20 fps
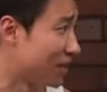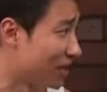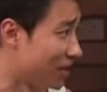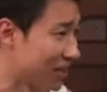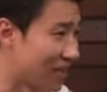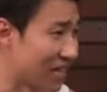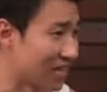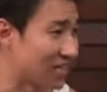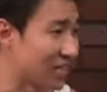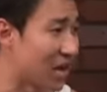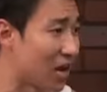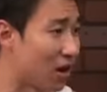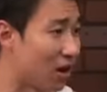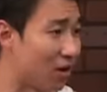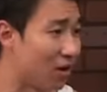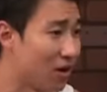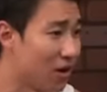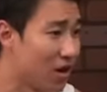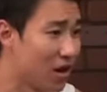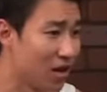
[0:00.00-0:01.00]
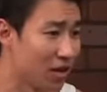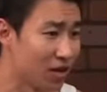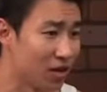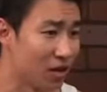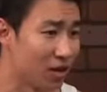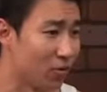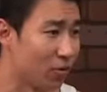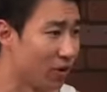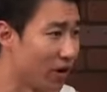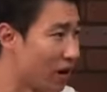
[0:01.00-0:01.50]
And that's how, you
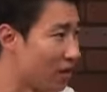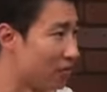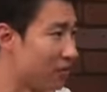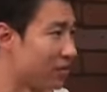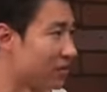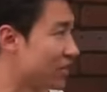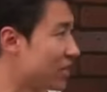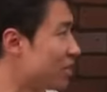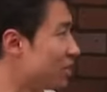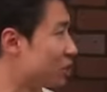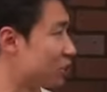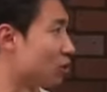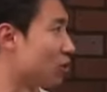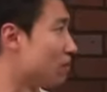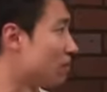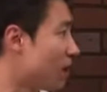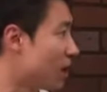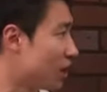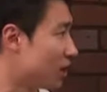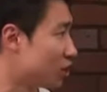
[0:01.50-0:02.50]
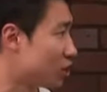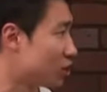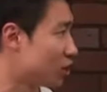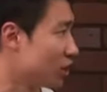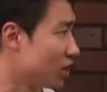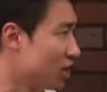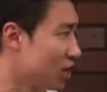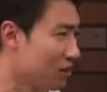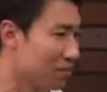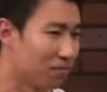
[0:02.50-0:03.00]
know, we're able to eat so much.
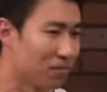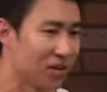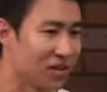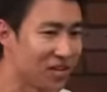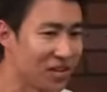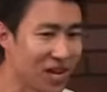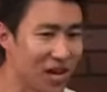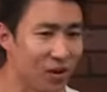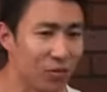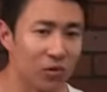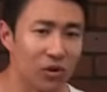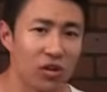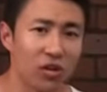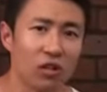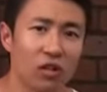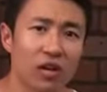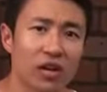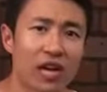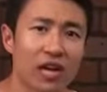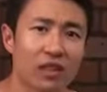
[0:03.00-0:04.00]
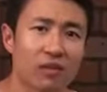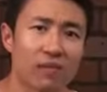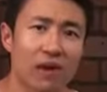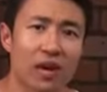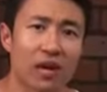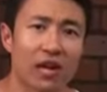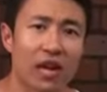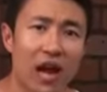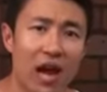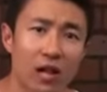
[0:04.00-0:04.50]
But yet, when you look at the
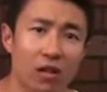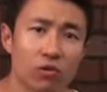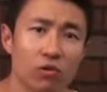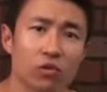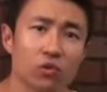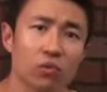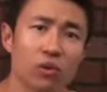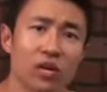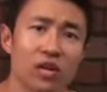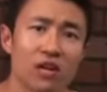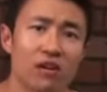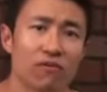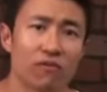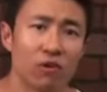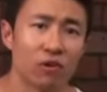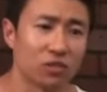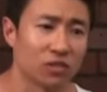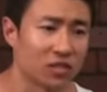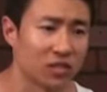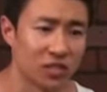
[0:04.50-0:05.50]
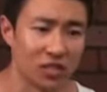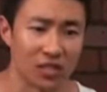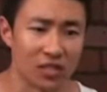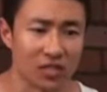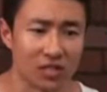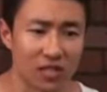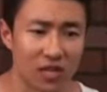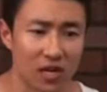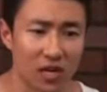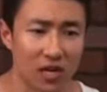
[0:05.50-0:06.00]
amount of calories we eat
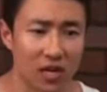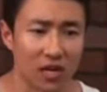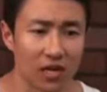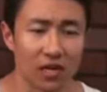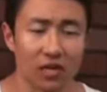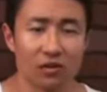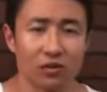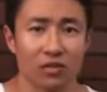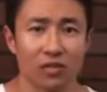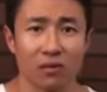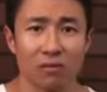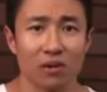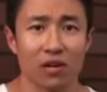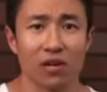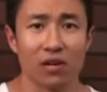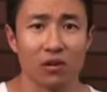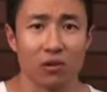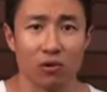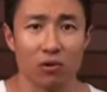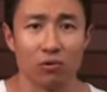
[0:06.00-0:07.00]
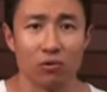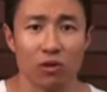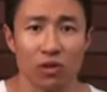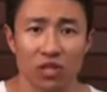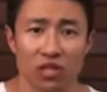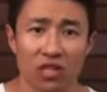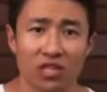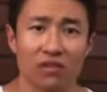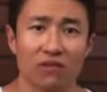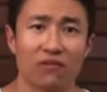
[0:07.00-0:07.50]
versus, you know, somebody who
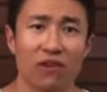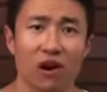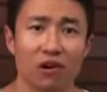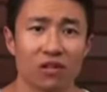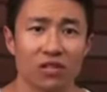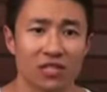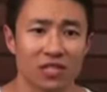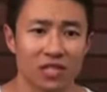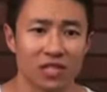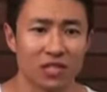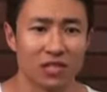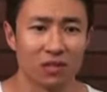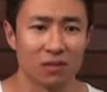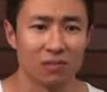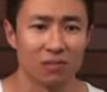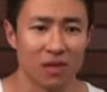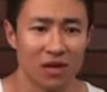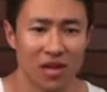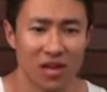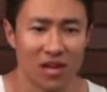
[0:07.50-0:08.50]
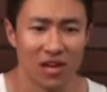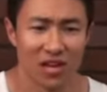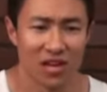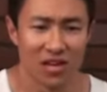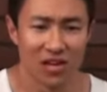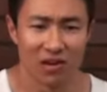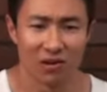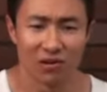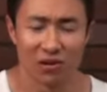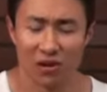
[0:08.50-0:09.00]
doesn't follow the system,
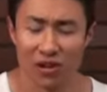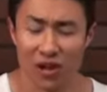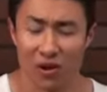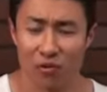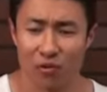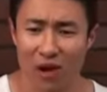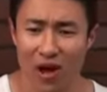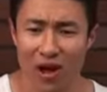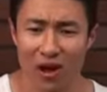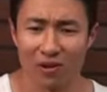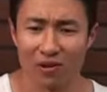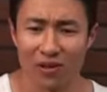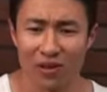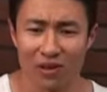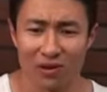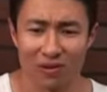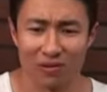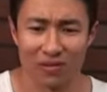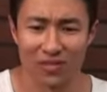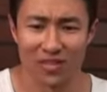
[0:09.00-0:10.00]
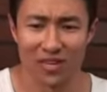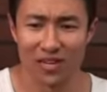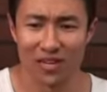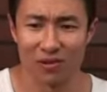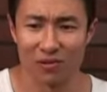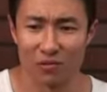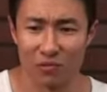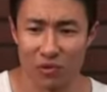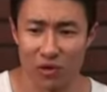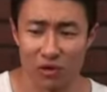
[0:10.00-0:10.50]
you know, they're like, wow, you know, and it's like
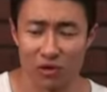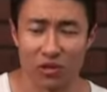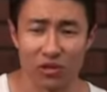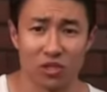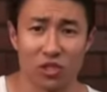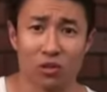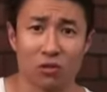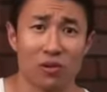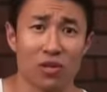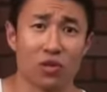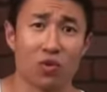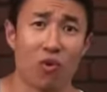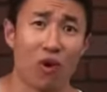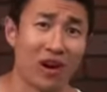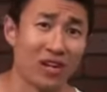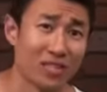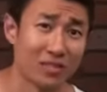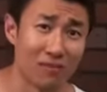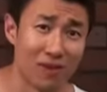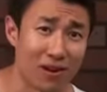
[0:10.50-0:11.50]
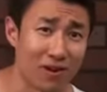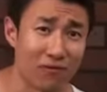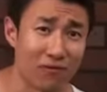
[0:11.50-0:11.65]
you're consuming twice the amount